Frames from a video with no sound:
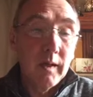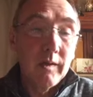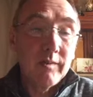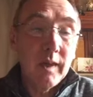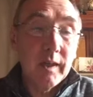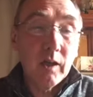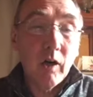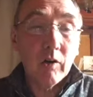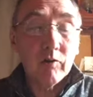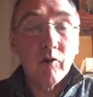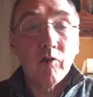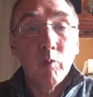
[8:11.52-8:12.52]
You see,
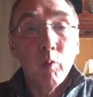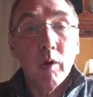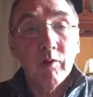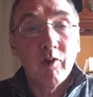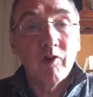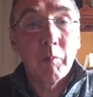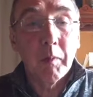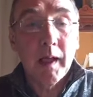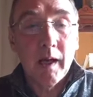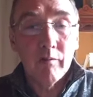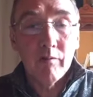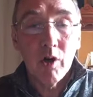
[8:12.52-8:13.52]
God doesn't want us to be
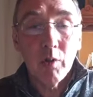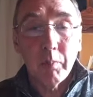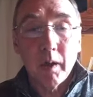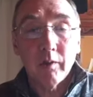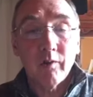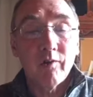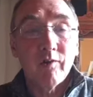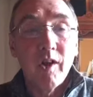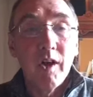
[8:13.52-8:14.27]
like robots,